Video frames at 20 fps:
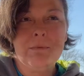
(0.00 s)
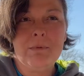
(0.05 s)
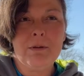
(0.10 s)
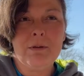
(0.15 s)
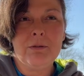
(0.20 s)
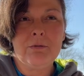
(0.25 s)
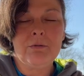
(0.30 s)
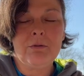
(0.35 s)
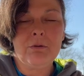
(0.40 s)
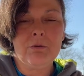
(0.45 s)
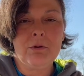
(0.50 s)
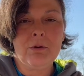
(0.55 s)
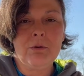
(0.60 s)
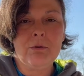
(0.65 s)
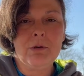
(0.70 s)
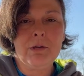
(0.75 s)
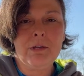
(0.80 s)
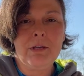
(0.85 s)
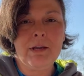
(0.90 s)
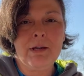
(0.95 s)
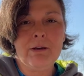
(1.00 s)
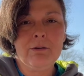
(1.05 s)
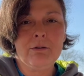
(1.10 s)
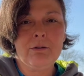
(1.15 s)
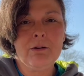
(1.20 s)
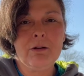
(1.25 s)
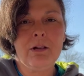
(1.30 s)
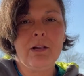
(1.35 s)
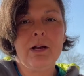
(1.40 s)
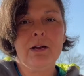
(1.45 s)
So going
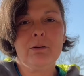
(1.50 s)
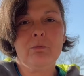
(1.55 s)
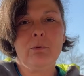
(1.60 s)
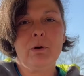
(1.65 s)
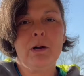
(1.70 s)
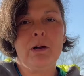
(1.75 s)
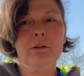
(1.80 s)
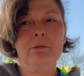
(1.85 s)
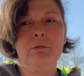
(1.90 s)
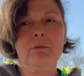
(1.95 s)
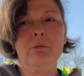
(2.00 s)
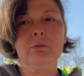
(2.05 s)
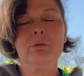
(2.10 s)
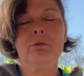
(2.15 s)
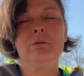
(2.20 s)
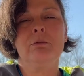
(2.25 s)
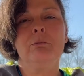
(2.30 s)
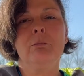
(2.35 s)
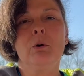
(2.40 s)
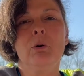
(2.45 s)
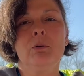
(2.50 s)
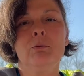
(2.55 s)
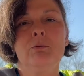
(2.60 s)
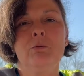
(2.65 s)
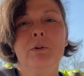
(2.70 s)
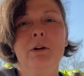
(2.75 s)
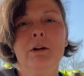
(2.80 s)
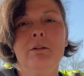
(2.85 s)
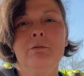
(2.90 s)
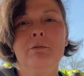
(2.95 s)
counterclockwise on the small
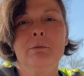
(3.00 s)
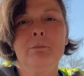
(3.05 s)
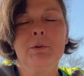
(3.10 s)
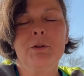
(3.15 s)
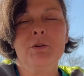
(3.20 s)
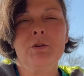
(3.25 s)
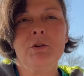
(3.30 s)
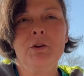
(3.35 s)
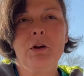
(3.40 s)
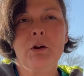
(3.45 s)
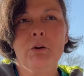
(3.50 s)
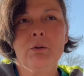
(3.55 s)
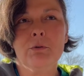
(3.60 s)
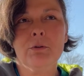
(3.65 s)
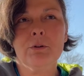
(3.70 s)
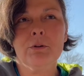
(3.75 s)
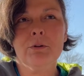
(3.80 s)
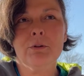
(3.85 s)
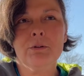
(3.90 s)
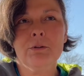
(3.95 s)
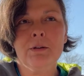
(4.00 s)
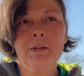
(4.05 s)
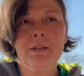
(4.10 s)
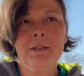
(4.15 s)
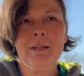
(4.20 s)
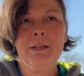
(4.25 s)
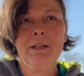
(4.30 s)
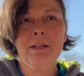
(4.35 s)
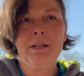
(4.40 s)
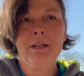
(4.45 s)
trail from the shelter,
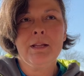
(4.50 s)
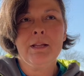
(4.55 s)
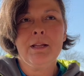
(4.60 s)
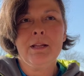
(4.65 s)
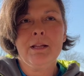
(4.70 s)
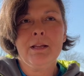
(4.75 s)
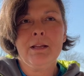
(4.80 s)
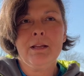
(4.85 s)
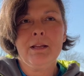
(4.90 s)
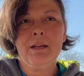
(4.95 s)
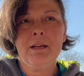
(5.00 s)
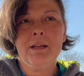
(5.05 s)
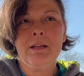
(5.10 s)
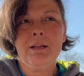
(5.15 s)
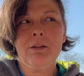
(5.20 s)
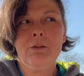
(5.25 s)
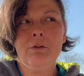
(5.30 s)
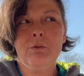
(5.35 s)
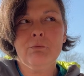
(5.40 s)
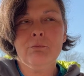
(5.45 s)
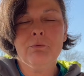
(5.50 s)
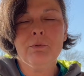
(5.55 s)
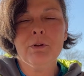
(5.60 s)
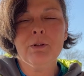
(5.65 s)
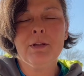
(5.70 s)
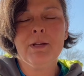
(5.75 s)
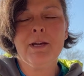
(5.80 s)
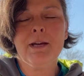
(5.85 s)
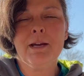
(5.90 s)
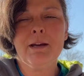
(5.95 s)
you
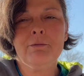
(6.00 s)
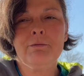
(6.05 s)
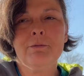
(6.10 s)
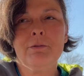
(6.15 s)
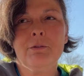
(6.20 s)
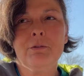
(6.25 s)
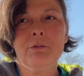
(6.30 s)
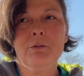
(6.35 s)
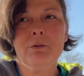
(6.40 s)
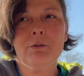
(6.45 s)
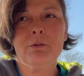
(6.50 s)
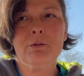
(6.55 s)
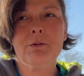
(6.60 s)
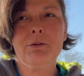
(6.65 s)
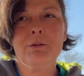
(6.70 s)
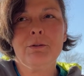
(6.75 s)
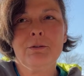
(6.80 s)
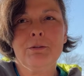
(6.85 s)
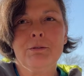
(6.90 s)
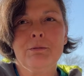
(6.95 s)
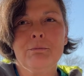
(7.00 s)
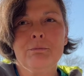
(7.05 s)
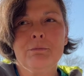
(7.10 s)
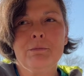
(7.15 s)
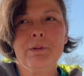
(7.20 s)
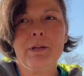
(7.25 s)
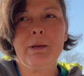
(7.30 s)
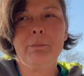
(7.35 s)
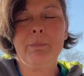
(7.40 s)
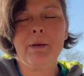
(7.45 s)
really have to look
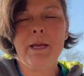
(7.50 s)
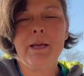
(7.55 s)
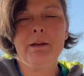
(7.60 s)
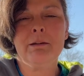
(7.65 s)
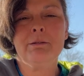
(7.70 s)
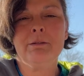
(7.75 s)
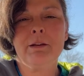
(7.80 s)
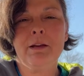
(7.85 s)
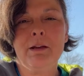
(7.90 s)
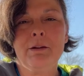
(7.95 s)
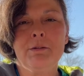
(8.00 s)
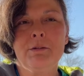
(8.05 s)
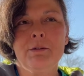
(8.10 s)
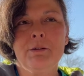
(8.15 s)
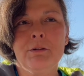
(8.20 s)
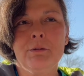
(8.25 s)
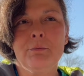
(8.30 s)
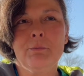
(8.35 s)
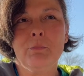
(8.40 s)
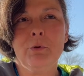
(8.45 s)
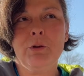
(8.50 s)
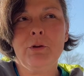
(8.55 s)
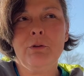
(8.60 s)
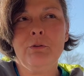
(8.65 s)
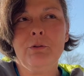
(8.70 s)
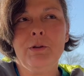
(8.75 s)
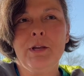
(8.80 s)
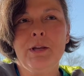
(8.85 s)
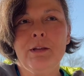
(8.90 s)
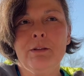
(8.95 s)
and pay attention when you
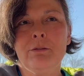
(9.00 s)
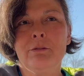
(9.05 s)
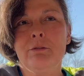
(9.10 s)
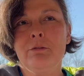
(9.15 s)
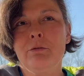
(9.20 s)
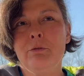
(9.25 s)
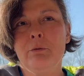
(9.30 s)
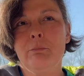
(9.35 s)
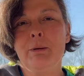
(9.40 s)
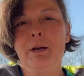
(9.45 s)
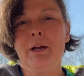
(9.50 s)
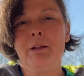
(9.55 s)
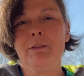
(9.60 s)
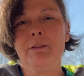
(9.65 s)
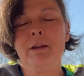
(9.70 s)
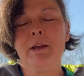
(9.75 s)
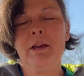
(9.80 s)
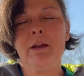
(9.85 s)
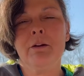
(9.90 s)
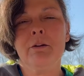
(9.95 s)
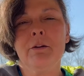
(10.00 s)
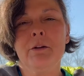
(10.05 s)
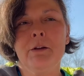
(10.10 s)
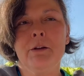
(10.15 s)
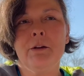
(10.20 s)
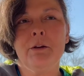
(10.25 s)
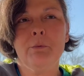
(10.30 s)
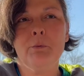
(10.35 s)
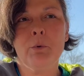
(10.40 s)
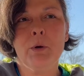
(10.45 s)
get to about the
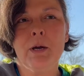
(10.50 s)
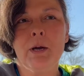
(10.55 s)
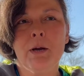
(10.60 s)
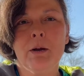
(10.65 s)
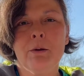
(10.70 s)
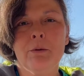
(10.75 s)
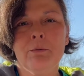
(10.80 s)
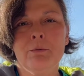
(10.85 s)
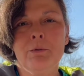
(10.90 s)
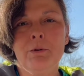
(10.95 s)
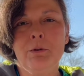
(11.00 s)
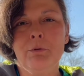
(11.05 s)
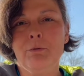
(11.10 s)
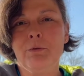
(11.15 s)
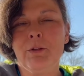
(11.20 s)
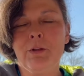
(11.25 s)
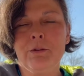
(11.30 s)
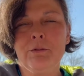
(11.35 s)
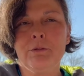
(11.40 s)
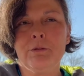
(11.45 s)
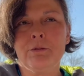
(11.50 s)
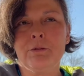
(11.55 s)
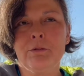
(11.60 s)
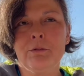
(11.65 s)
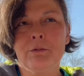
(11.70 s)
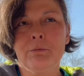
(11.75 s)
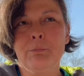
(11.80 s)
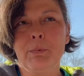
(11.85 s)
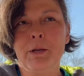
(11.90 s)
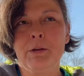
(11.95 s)
area where you think the
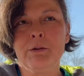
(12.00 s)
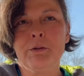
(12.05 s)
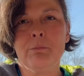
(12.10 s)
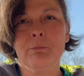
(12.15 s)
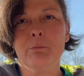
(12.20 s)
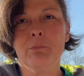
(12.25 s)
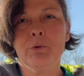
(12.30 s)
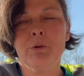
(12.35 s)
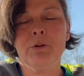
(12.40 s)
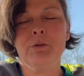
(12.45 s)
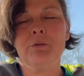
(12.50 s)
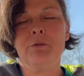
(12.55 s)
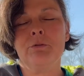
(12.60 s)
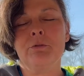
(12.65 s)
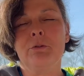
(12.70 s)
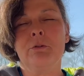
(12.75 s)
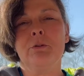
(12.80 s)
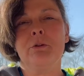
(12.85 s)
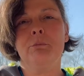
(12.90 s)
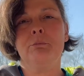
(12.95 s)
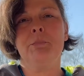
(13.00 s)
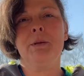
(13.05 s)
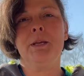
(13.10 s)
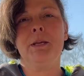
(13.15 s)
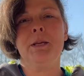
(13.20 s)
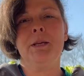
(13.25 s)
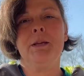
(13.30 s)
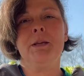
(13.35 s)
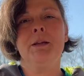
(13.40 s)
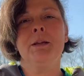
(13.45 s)
suspension bridge is going to
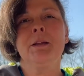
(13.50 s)
be,